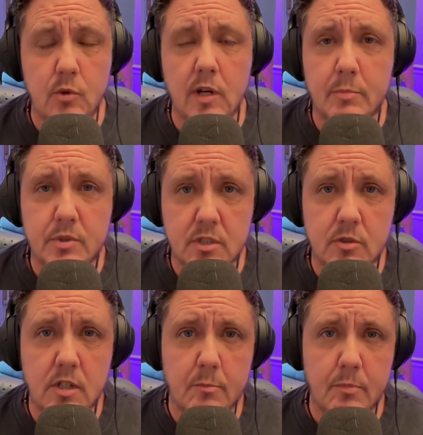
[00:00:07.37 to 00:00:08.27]
episode
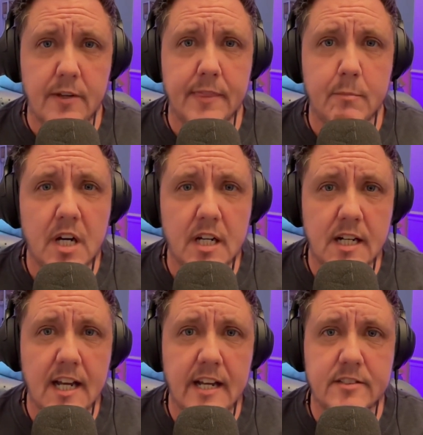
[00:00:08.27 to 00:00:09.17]
up on the
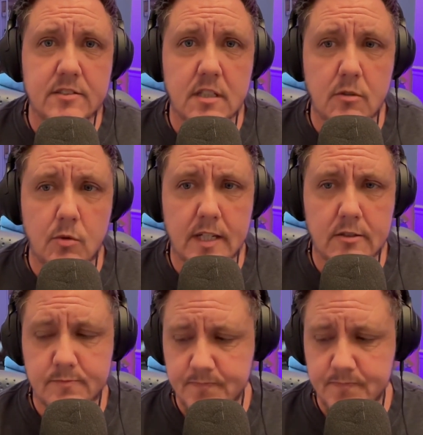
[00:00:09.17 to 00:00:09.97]
podcast in a while.